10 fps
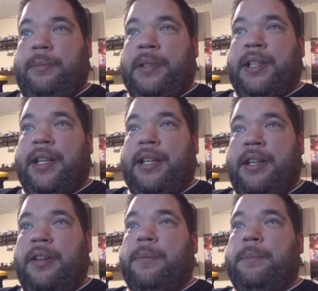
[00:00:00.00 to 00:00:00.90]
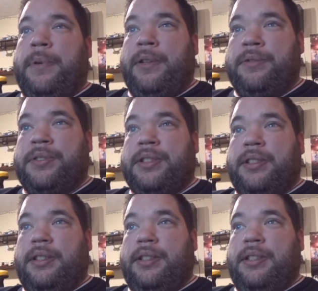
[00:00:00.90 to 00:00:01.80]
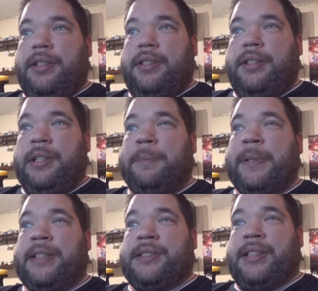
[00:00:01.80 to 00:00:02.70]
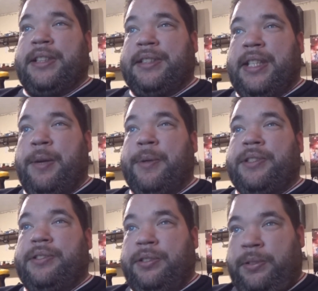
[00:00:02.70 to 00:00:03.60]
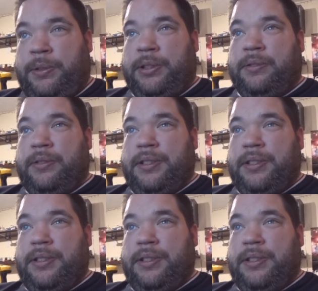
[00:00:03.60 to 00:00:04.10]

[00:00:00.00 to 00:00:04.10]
But I can't post a PC tower to you.